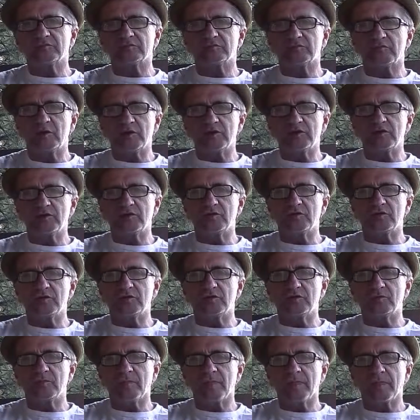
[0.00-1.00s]
when
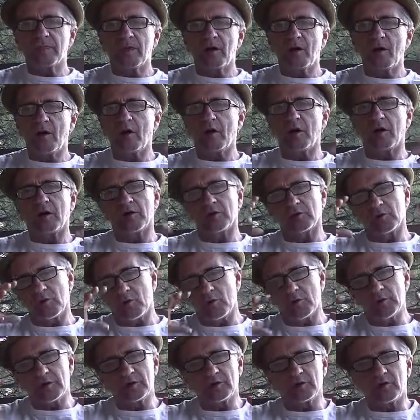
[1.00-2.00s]
you are
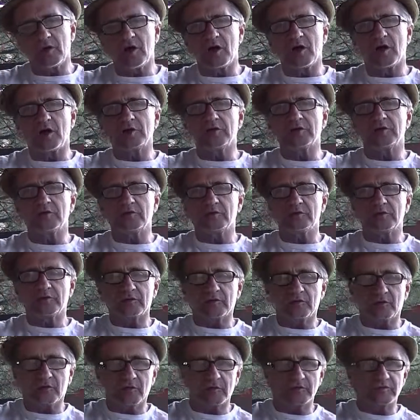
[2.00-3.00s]
going along, you know, and the
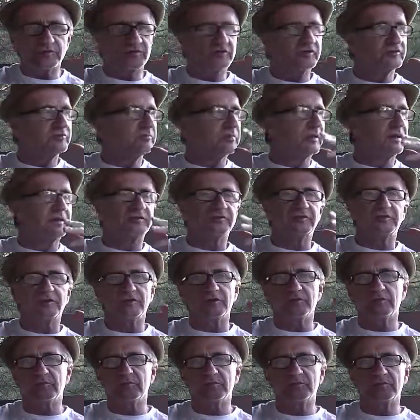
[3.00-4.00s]
Lord's just blessing
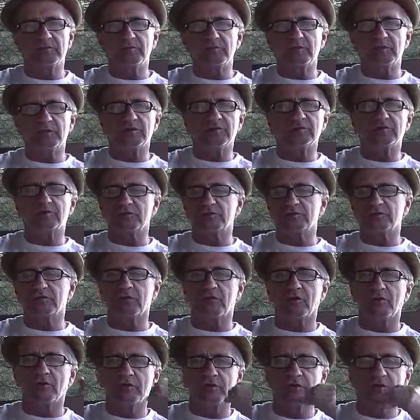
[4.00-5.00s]
you and ministry's
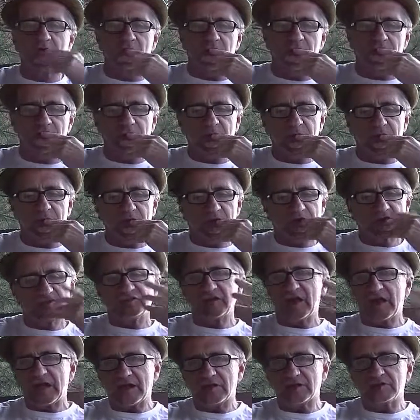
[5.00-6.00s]
growing or
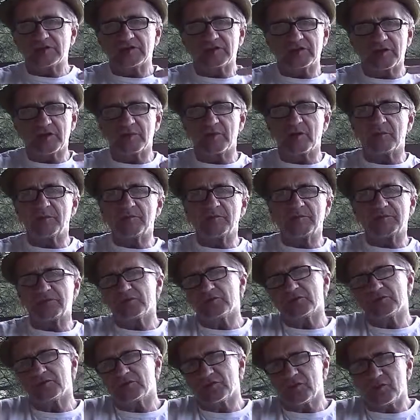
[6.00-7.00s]
challenges come up, you
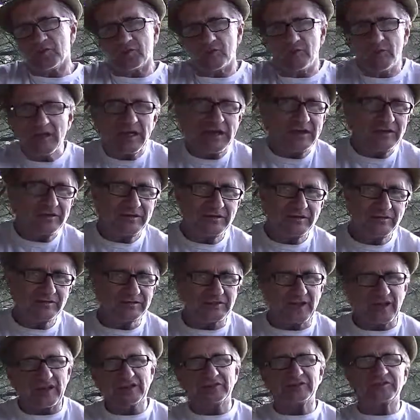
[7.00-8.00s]
still just go, well, you know,
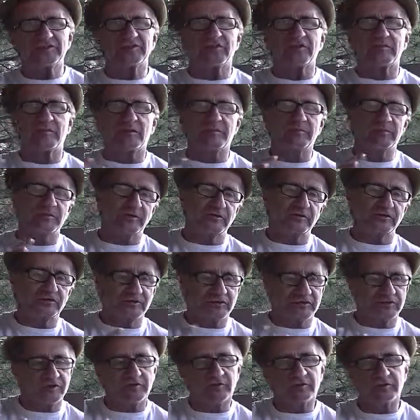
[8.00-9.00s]
challenges come up, you know, and you
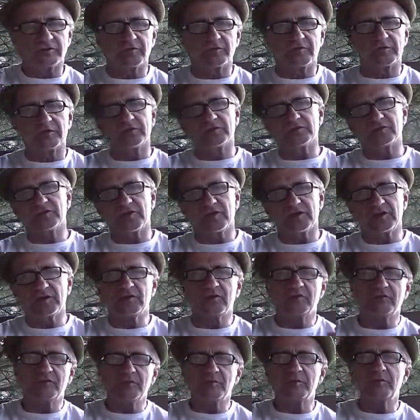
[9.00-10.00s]
deal with them. And it's like, you
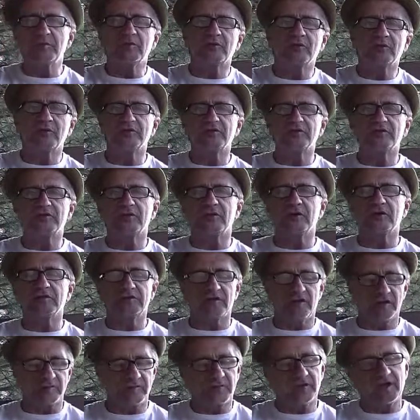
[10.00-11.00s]
know, if you've been a Christian a long
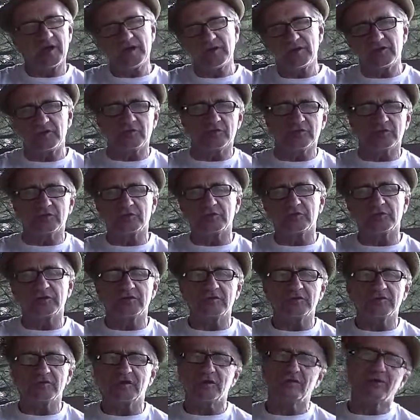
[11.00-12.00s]
time, you're kind of used to it. And
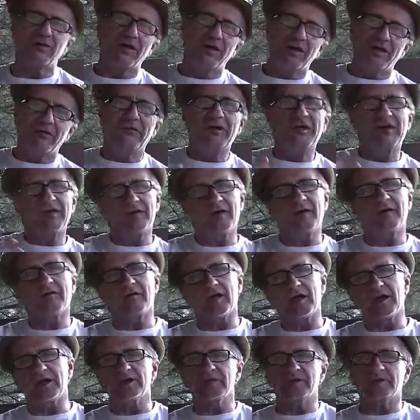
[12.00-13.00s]
it's like, well, all
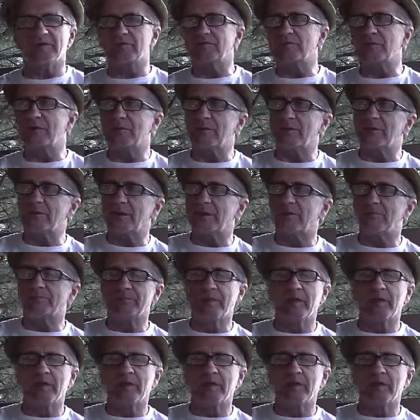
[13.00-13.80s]
right, you know, blah, blah, blah.